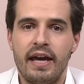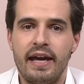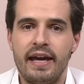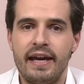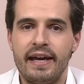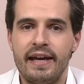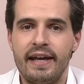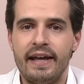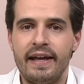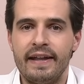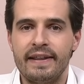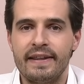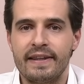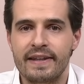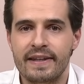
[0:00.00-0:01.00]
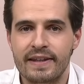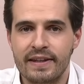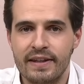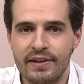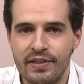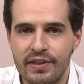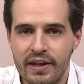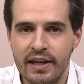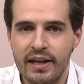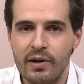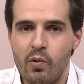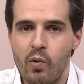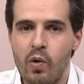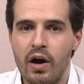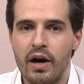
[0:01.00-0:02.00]
And the
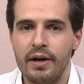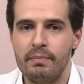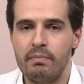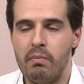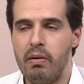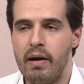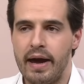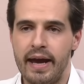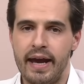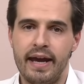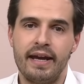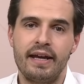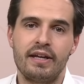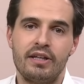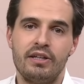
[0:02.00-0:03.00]
thing why banks